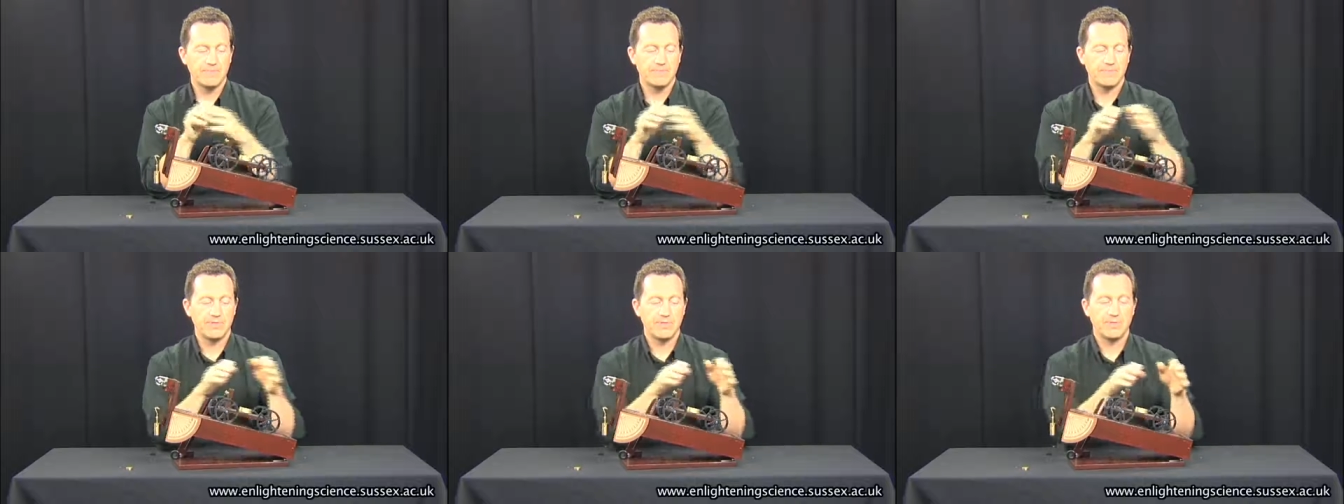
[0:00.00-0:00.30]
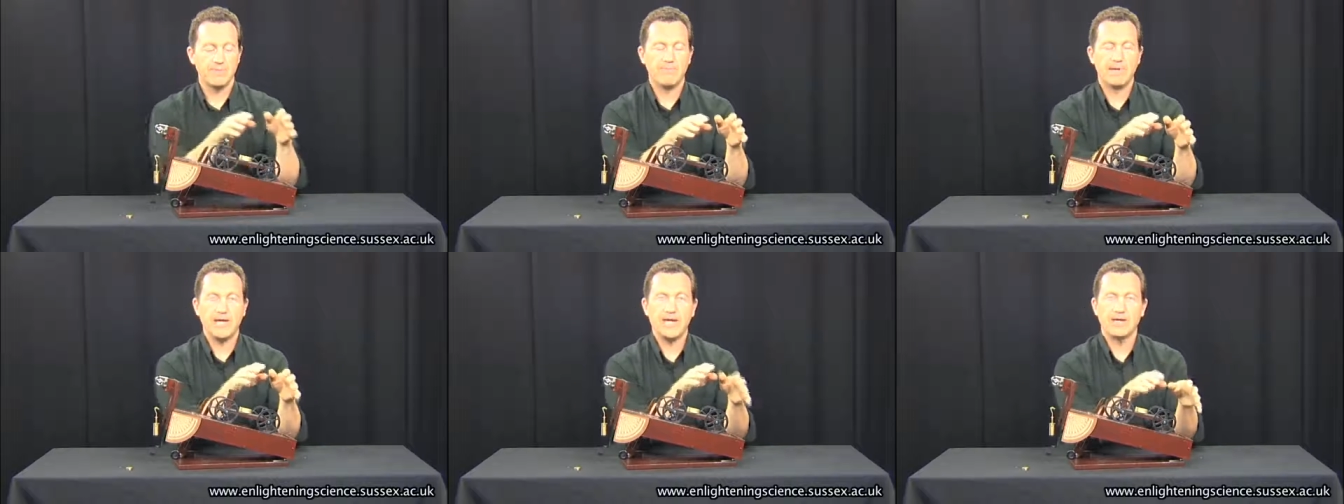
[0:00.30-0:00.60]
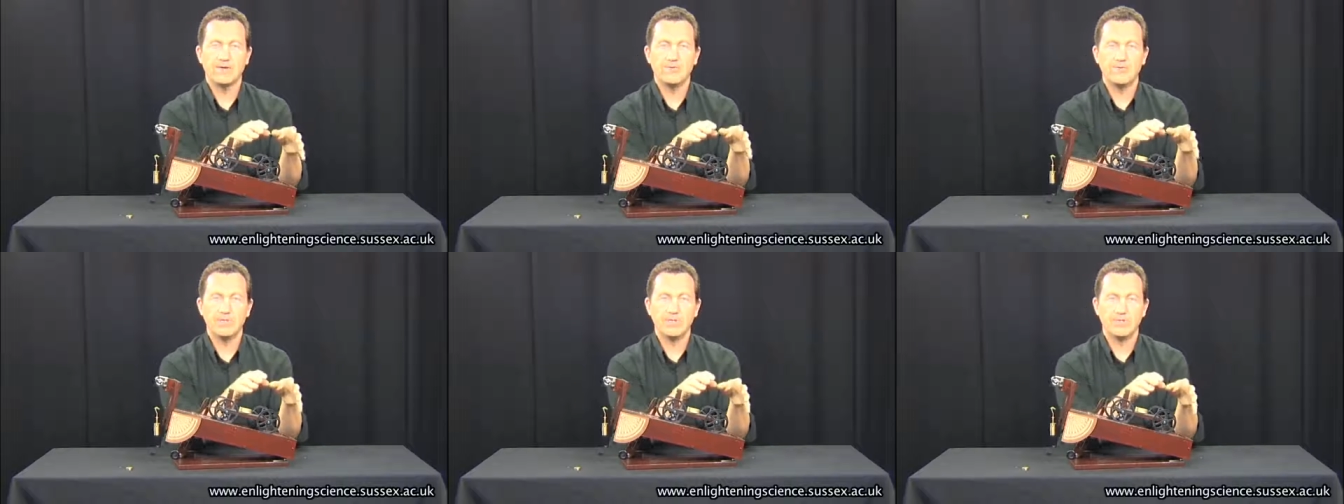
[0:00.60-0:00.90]
but the
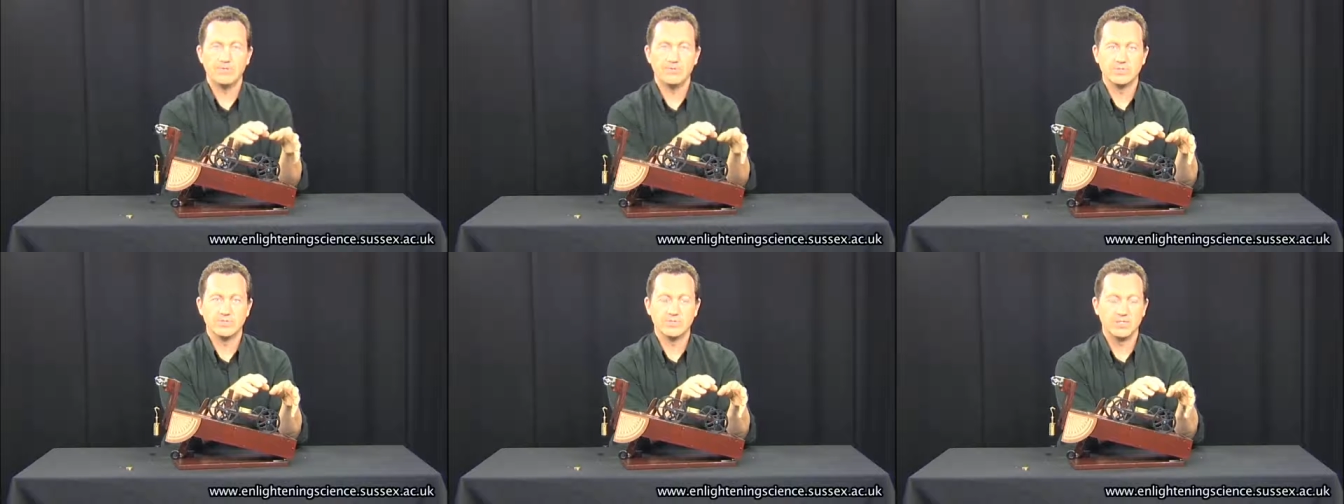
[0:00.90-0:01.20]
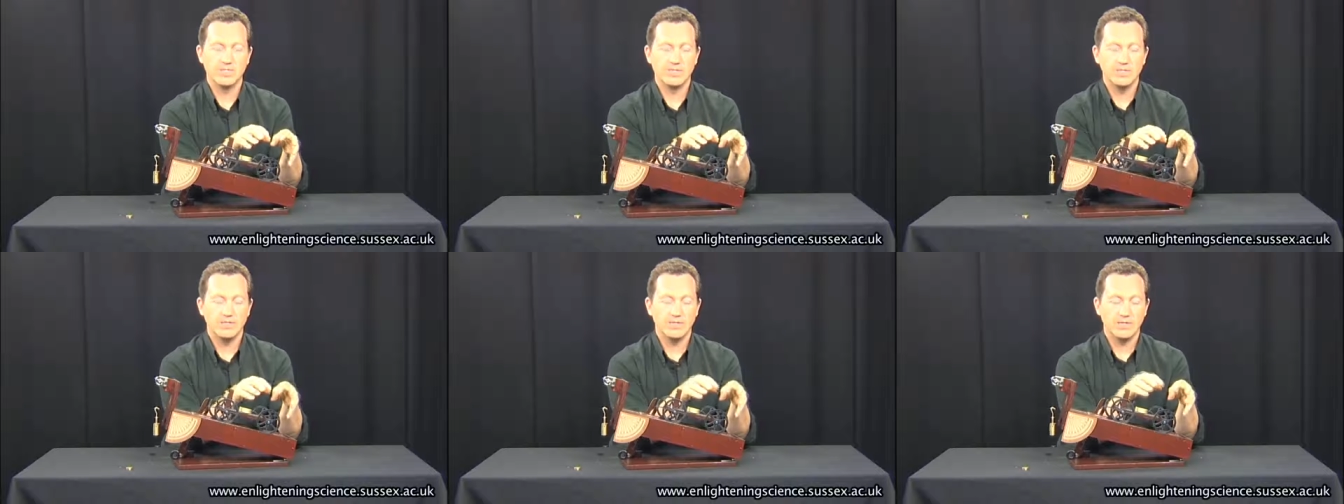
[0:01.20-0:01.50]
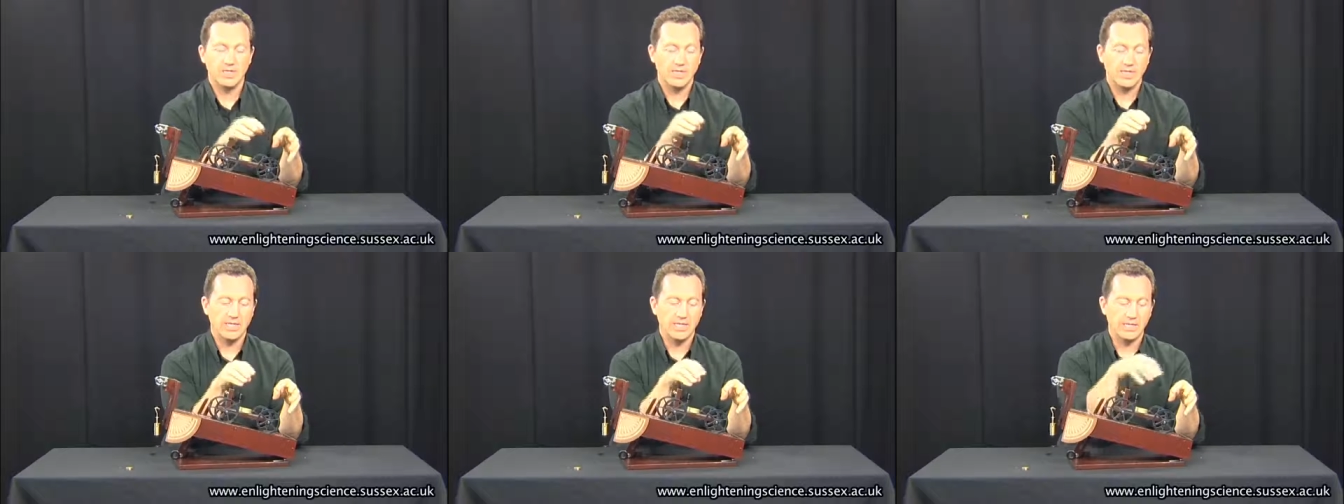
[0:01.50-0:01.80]
back wheels
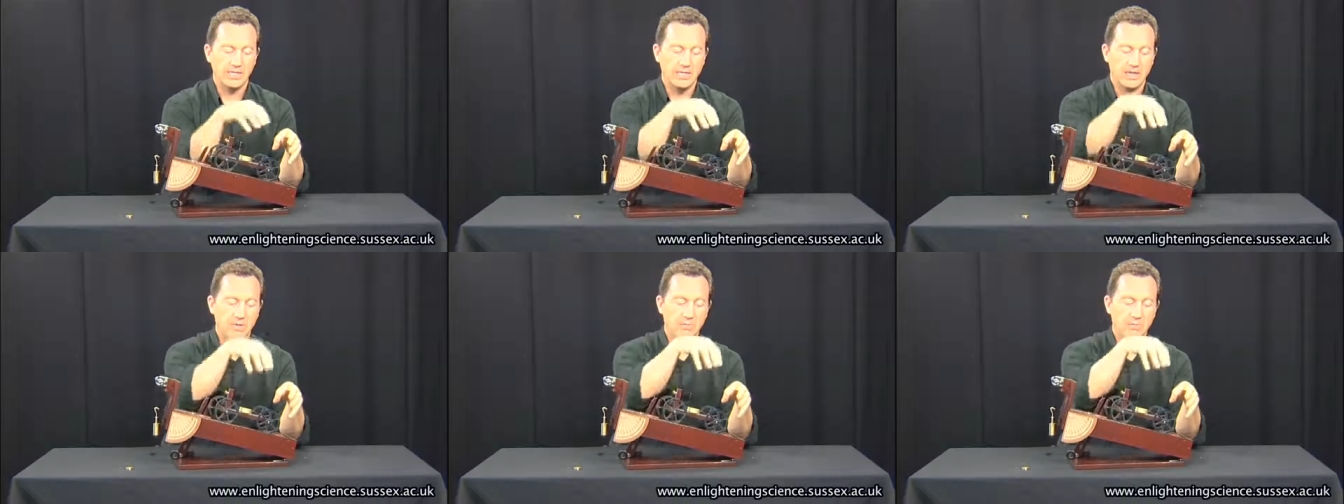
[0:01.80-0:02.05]
uh,